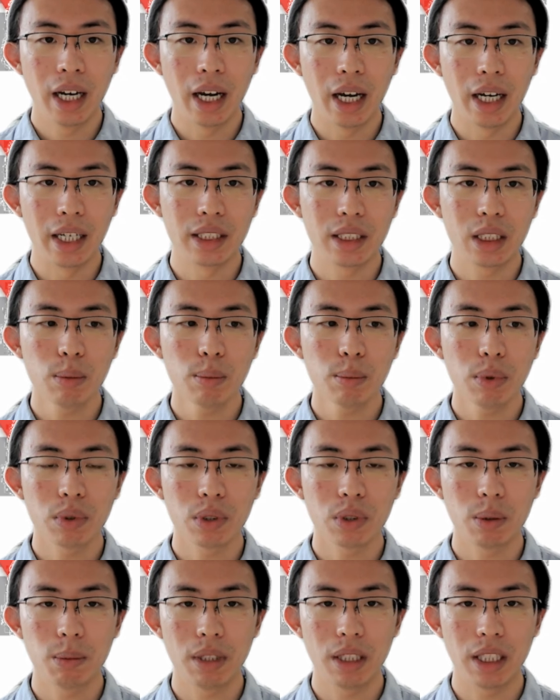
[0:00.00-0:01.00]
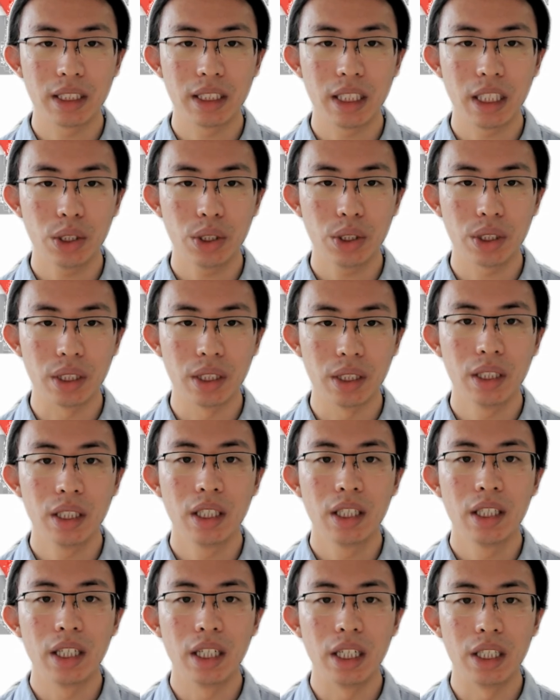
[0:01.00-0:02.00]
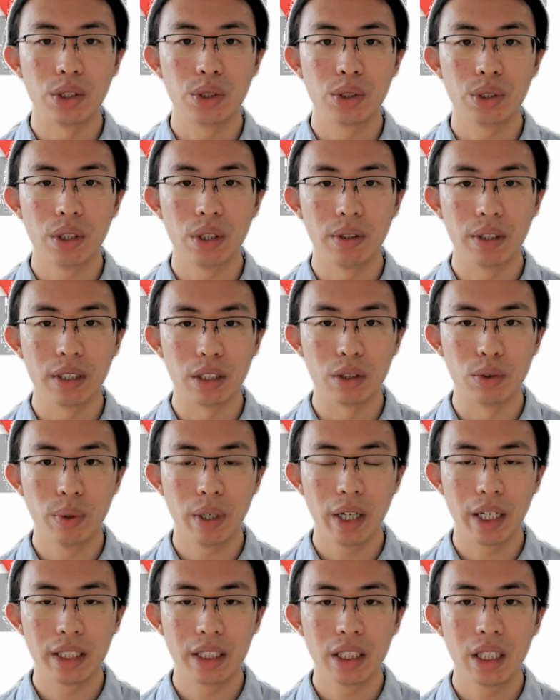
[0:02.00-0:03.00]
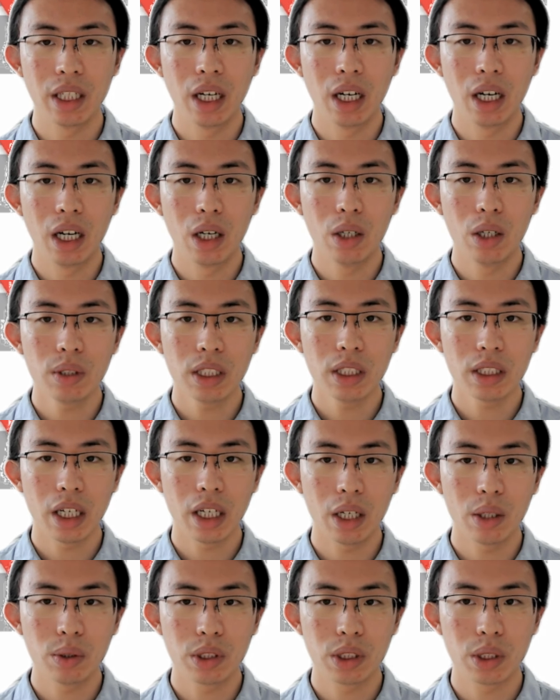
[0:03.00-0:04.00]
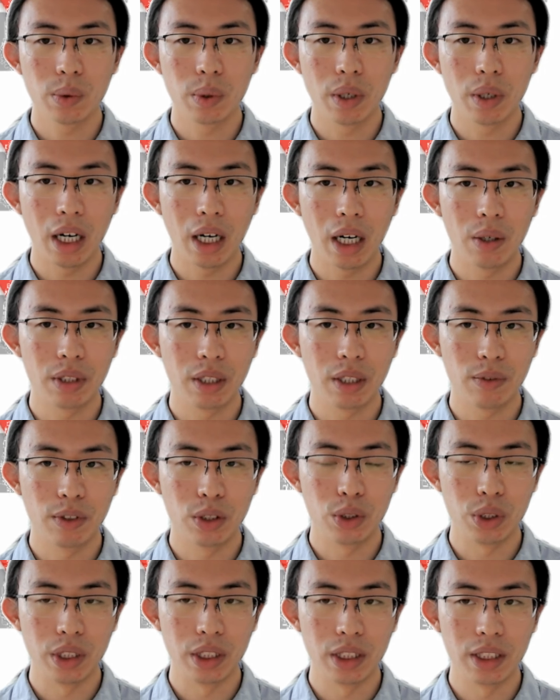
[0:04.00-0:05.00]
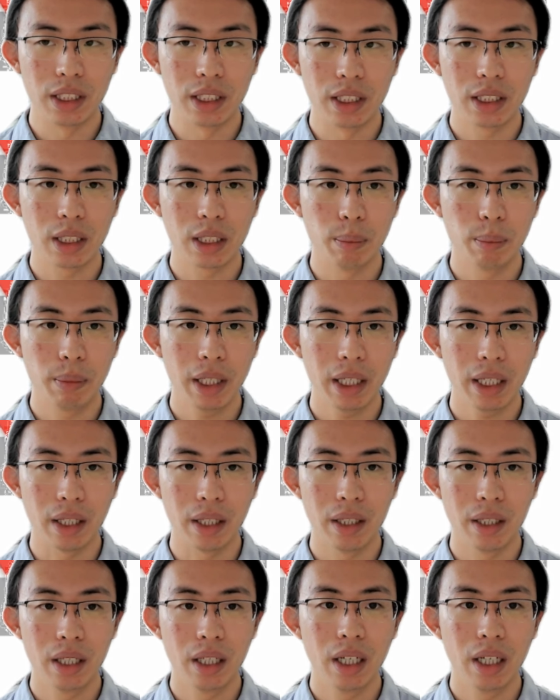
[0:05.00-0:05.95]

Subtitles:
A simple normalization, as shown in the right, only tells you how different GCs compare.